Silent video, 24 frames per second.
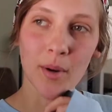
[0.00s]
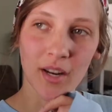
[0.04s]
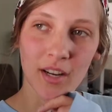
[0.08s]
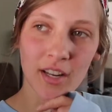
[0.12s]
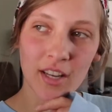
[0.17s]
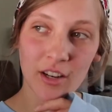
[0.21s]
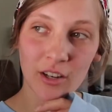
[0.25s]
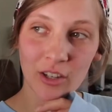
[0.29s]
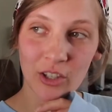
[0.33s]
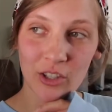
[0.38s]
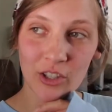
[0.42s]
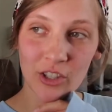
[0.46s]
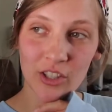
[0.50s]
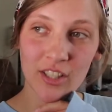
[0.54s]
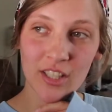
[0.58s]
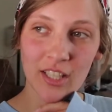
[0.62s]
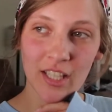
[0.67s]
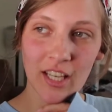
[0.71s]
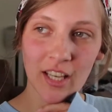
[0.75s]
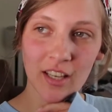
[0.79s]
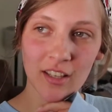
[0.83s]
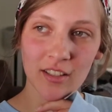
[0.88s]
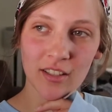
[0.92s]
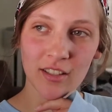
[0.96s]
not here just
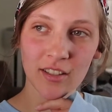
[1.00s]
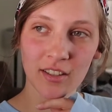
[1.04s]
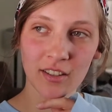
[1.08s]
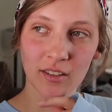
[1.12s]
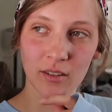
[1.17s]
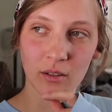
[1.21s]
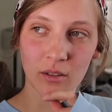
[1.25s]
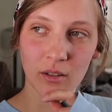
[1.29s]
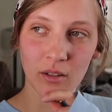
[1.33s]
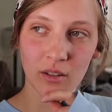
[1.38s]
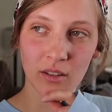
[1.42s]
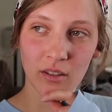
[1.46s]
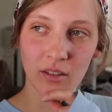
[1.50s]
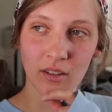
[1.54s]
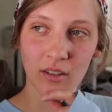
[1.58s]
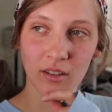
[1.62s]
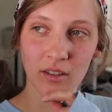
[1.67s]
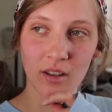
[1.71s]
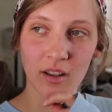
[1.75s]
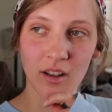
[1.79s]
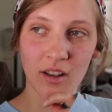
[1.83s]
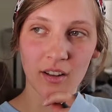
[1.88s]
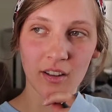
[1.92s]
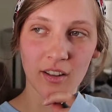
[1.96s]
to get
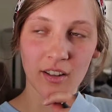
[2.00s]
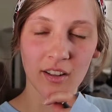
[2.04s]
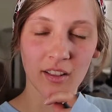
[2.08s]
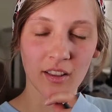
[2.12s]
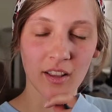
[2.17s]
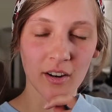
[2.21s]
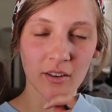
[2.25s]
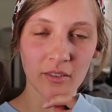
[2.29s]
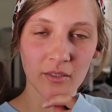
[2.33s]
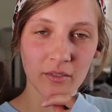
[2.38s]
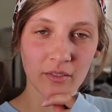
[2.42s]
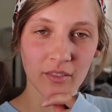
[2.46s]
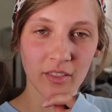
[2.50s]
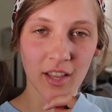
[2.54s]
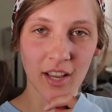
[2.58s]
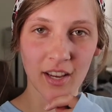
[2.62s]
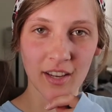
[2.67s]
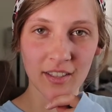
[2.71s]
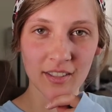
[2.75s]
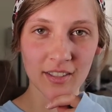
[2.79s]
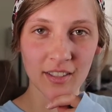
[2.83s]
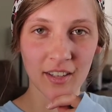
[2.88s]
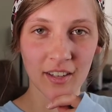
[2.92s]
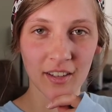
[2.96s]
a lot of
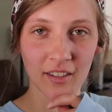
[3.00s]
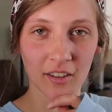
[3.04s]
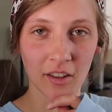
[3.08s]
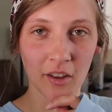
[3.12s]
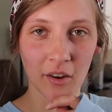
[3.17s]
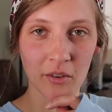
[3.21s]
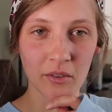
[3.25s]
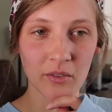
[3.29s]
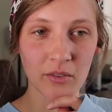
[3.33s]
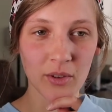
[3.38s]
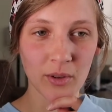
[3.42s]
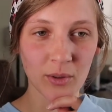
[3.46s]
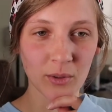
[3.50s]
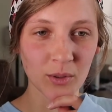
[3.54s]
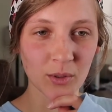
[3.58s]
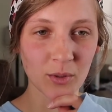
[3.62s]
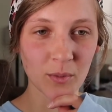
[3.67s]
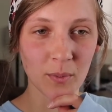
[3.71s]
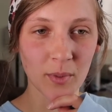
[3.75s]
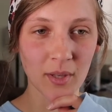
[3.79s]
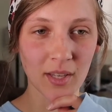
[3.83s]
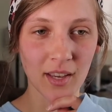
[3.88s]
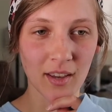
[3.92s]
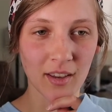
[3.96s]
likes and a lot of
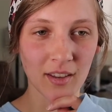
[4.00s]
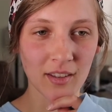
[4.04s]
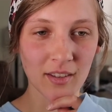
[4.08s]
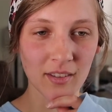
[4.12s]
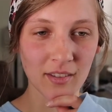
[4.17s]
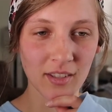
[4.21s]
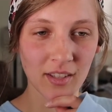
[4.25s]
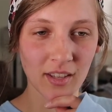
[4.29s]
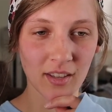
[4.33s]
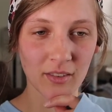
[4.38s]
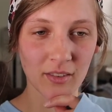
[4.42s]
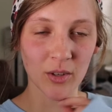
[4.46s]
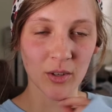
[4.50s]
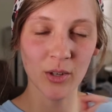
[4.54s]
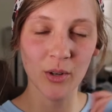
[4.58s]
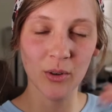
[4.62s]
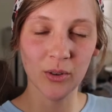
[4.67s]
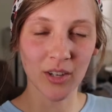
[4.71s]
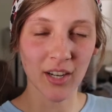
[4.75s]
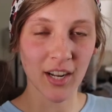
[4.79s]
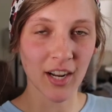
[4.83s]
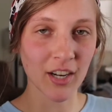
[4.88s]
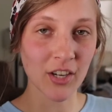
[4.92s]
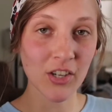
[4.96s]
views because you
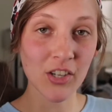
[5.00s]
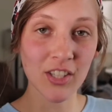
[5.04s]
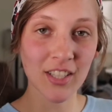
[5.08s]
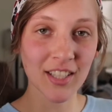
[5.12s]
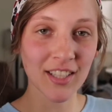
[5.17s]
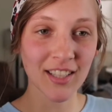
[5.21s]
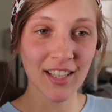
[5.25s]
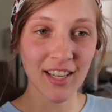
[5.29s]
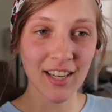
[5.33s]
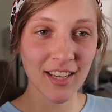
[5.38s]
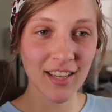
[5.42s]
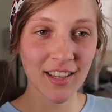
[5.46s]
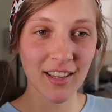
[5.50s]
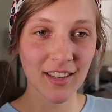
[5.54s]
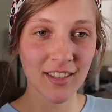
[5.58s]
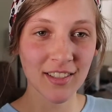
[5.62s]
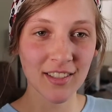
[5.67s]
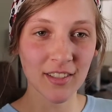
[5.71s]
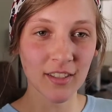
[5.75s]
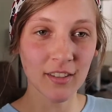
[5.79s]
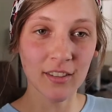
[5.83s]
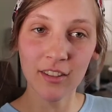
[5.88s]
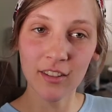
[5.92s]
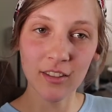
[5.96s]
don't actually like
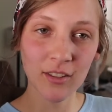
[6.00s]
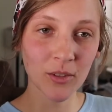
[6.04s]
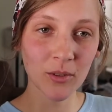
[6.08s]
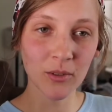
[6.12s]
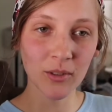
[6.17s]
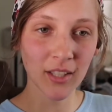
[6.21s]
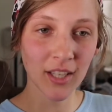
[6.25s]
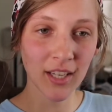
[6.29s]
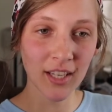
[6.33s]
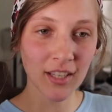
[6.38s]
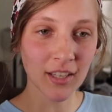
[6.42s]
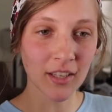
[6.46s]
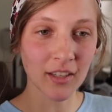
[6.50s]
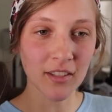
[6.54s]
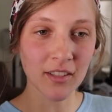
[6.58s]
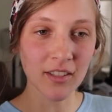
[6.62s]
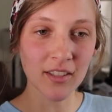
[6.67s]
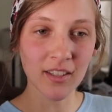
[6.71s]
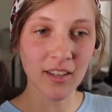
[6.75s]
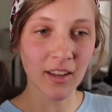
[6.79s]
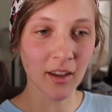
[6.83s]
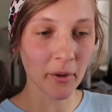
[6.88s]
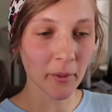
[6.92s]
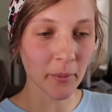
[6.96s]
it, then don't like
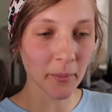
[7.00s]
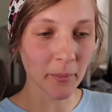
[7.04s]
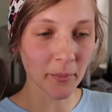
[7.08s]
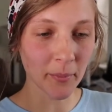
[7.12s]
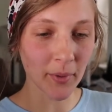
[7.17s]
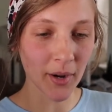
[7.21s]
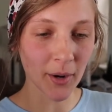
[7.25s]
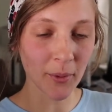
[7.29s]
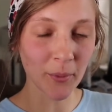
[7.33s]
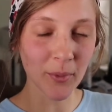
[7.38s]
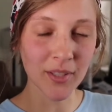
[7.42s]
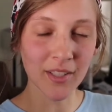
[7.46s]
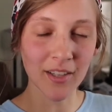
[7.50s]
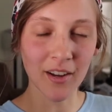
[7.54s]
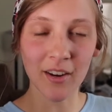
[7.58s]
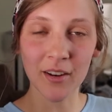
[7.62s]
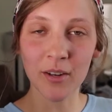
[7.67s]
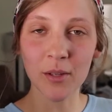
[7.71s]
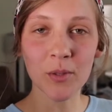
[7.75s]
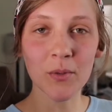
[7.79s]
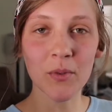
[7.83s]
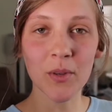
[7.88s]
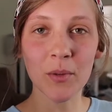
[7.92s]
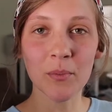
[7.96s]
it. Um, I want
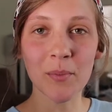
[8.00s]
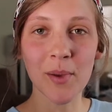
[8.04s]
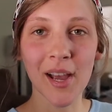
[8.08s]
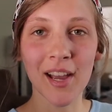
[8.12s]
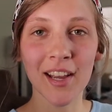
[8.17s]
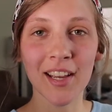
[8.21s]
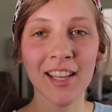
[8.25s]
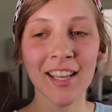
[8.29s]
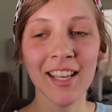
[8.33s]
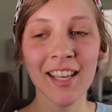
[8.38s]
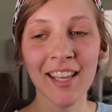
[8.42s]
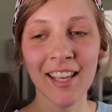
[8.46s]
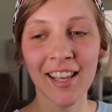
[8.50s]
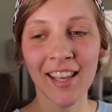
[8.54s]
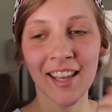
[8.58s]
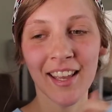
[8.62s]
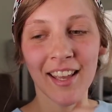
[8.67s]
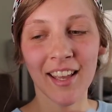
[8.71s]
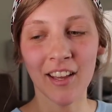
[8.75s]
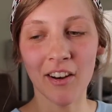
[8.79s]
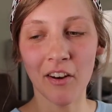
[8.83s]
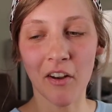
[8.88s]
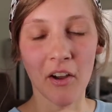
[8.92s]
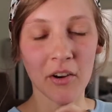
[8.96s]
honest feedback
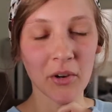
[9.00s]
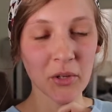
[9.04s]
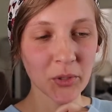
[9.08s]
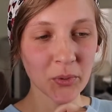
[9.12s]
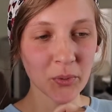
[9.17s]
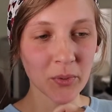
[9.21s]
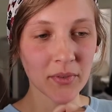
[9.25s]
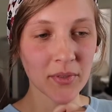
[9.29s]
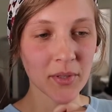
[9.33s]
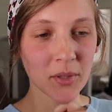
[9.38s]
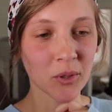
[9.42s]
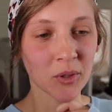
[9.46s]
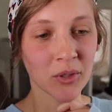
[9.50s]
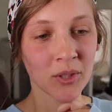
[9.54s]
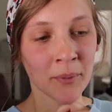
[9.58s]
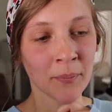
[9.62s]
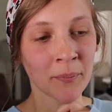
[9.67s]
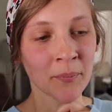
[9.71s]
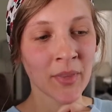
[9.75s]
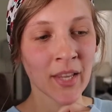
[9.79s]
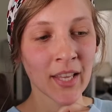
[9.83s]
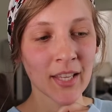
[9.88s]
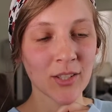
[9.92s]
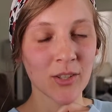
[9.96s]
and honest reviews
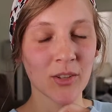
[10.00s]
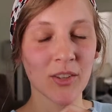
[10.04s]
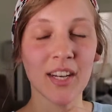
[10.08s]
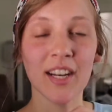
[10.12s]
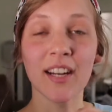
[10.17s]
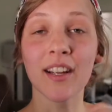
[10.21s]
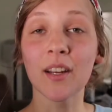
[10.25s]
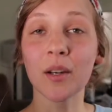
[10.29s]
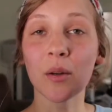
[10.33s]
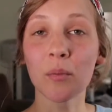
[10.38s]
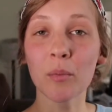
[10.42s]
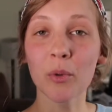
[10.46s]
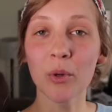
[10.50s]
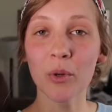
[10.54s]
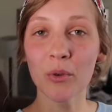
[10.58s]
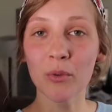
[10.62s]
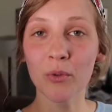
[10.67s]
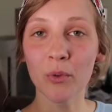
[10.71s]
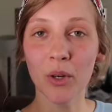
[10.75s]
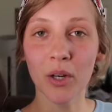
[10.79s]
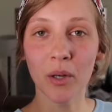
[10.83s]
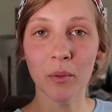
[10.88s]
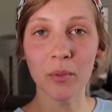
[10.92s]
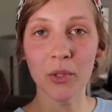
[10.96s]
so that I can
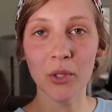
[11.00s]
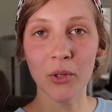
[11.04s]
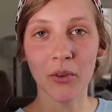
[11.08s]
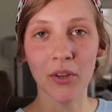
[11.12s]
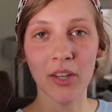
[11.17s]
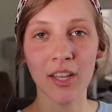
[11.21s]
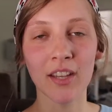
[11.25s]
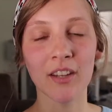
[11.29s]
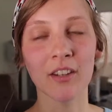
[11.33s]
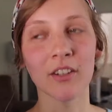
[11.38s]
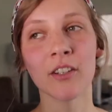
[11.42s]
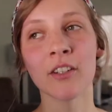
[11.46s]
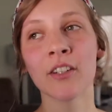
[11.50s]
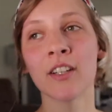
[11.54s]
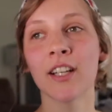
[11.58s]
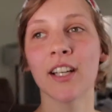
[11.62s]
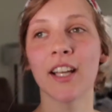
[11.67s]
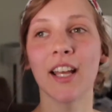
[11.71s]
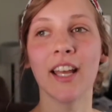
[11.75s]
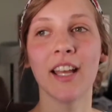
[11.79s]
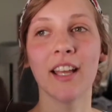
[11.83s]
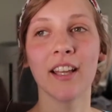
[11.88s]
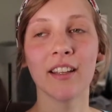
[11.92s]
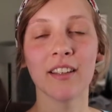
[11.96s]
improve what I'm doing here
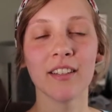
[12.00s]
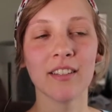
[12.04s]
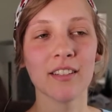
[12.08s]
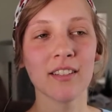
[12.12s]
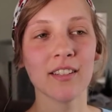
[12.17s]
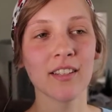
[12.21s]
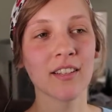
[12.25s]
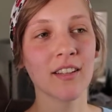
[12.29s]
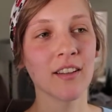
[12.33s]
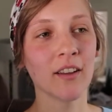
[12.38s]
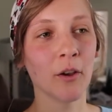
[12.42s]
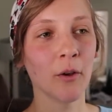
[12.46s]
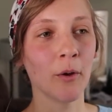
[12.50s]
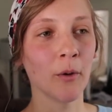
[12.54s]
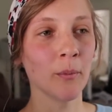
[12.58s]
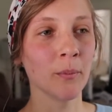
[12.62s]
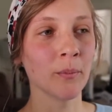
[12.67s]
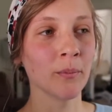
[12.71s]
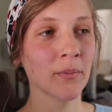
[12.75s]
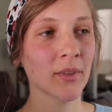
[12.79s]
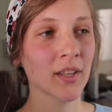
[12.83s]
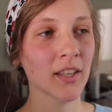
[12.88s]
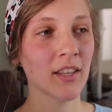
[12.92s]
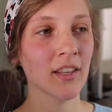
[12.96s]
and
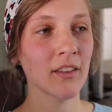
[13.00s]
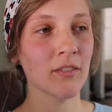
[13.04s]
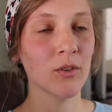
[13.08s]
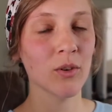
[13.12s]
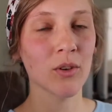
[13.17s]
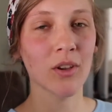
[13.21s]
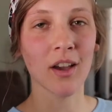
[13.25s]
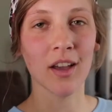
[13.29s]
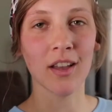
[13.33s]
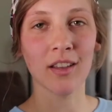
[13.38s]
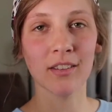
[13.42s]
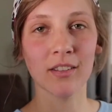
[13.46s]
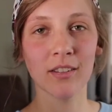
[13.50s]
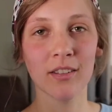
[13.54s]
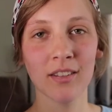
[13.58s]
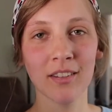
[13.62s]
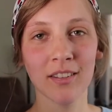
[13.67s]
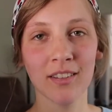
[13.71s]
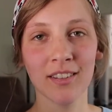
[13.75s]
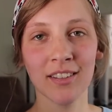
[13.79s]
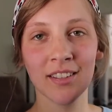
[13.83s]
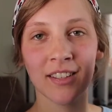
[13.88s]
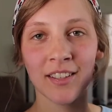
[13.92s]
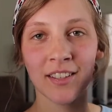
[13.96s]
um, give you guys
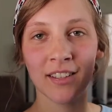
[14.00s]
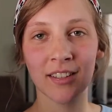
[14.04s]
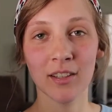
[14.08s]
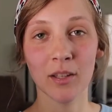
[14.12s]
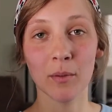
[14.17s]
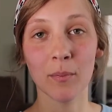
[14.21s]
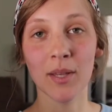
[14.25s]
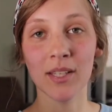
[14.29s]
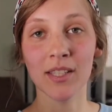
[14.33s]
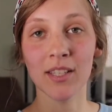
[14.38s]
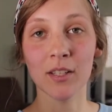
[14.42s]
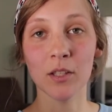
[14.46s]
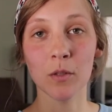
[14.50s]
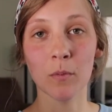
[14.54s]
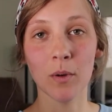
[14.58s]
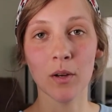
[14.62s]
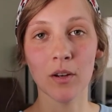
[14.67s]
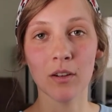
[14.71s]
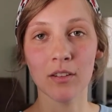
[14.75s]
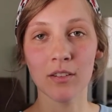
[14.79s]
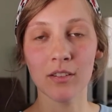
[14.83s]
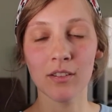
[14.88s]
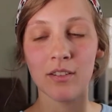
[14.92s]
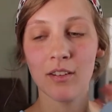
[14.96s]
the best
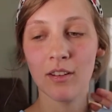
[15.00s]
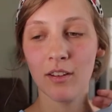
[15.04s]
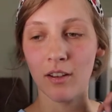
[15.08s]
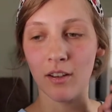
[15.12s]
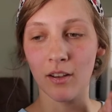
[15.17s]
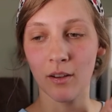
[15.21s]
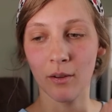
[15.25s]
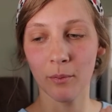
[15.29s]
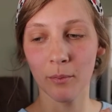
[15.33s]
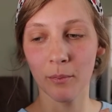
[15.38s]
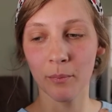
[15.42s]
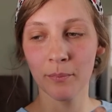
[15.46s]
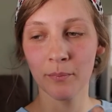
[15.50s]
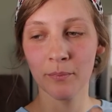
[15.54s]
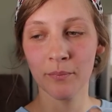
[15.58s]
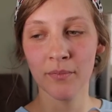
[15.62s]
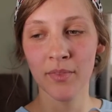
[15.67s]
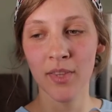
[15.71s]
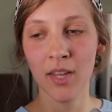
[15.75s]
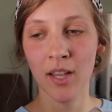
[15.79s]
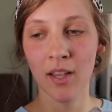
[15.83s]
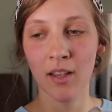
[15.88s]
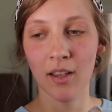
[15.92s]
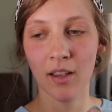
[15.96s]
experience um,
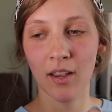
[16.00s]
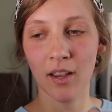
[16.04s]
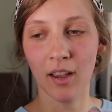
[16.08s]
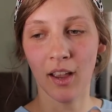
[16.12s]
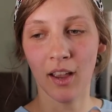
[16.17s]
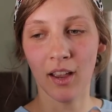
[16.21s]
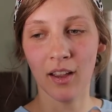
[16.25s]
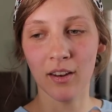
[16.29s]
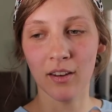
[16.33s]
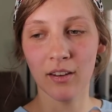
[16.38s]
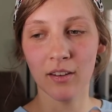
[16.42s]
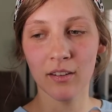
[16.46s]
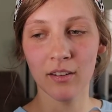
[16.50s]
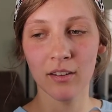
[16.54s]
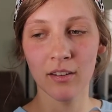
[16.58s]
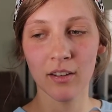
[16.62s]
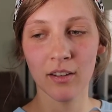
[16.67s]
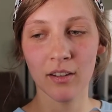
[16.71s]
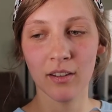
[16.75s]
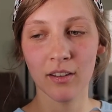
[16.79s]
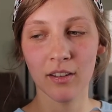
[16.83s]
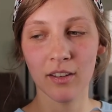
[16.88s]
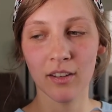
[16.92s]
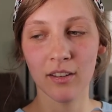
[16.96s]
and
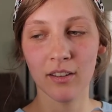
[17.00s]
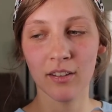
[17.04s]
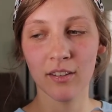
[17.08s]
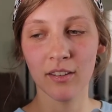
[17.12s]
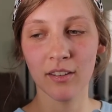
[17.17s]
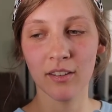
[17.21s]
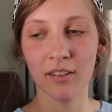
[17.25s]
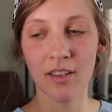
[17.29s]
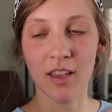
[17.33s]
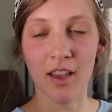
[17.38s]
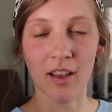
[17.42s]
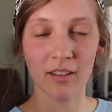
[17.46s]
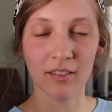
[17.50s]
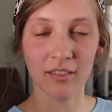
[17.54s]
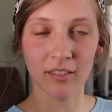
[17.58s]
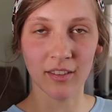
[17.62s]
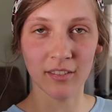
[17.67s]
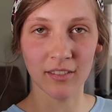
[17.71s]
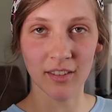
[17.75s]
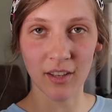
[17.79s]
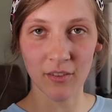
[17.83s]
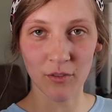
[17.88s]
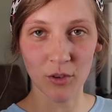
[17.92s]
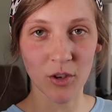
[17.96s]
yeah,
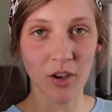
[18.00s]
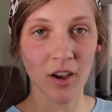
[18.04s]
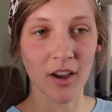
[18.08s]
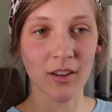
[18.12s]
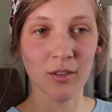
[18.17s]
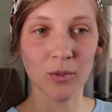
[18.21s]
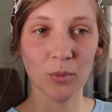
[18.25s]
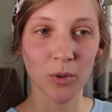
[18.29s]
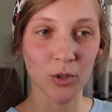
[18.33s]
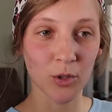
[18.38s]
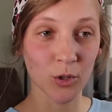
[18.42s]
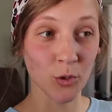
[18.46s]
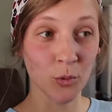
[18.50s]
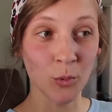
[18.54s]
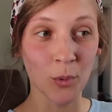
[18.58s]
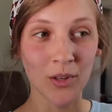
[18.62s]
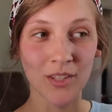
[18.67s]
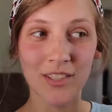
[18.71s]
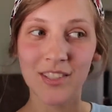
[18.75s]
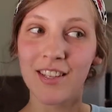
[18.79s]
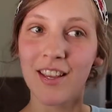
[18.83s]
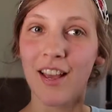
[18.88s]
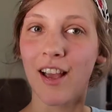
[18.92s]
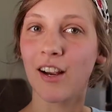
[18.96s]
give you guys what you
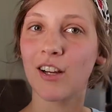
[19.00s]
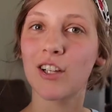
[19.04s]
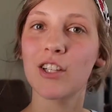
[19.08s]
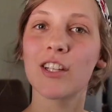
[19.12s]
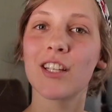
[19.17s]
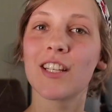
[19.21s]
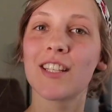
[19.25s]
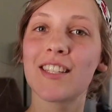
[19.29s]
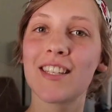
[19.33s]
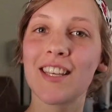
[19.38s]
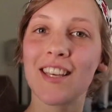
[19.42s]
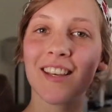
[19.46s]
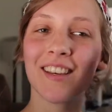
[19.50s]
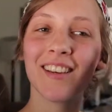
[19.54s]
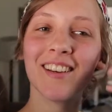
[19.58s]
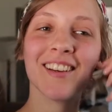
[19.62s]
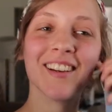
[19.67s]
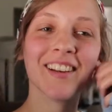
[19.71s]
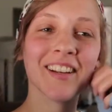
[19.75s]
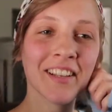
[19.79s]
want to actually see